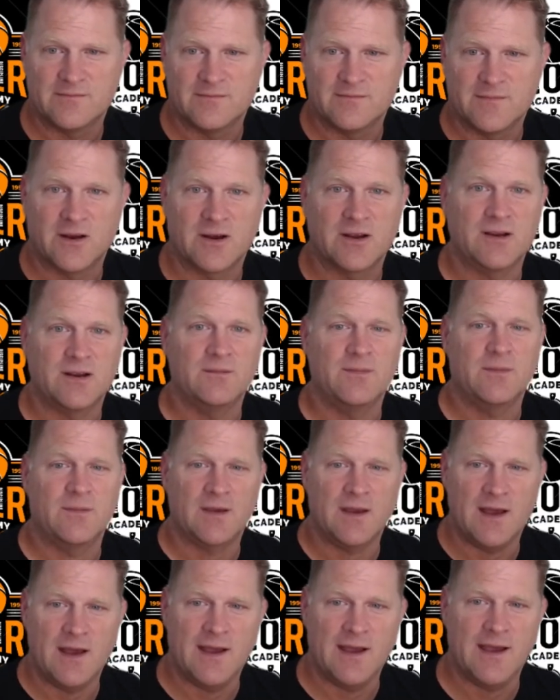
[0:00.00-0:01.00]
You're going to be
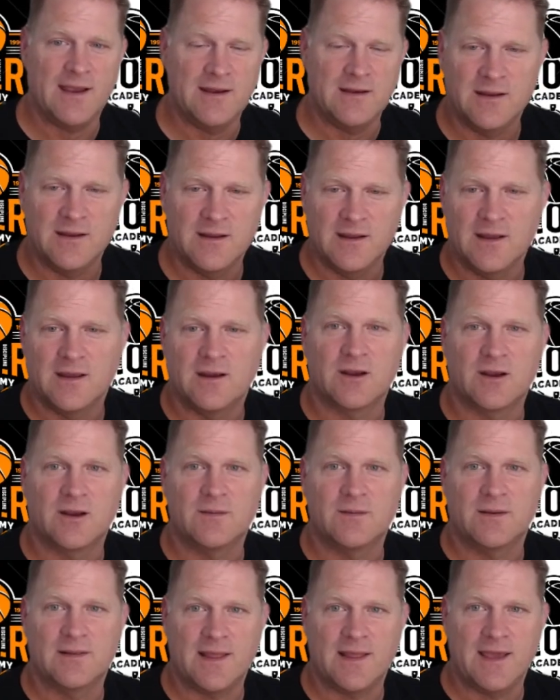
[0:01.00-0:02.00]
behind, you're going
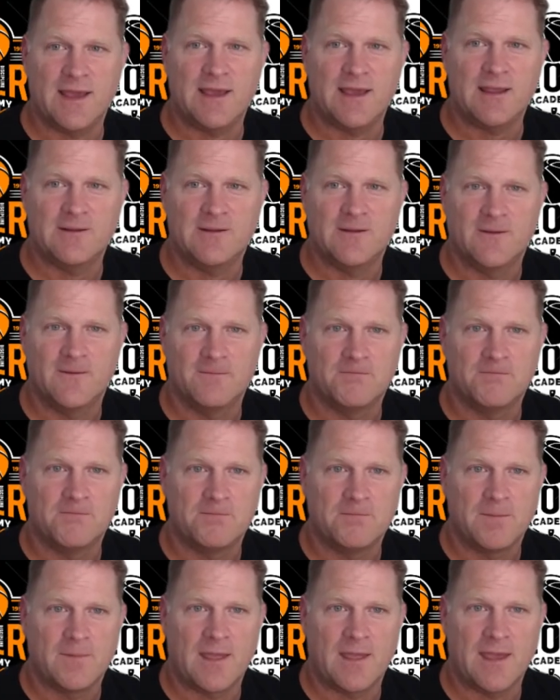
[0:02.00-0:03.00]
to be late,
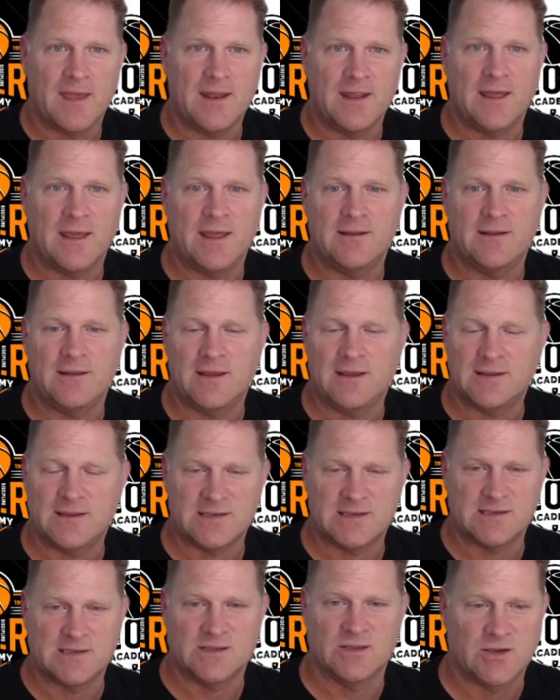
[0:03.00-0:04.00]
and then it
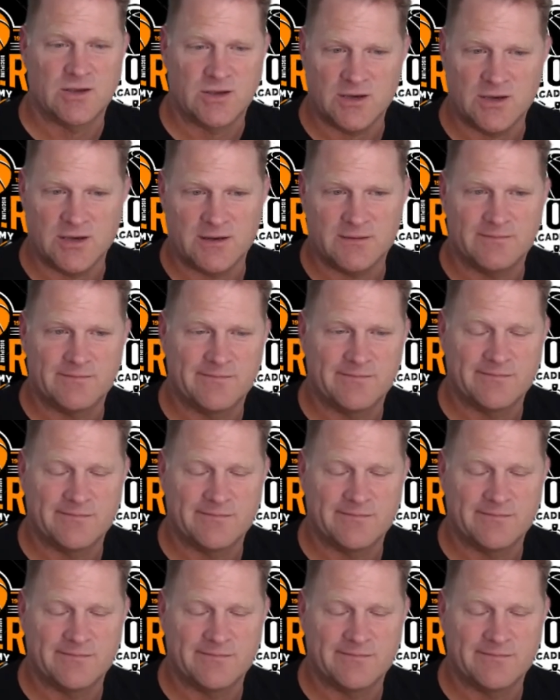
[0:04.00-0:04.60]
doesn't look good.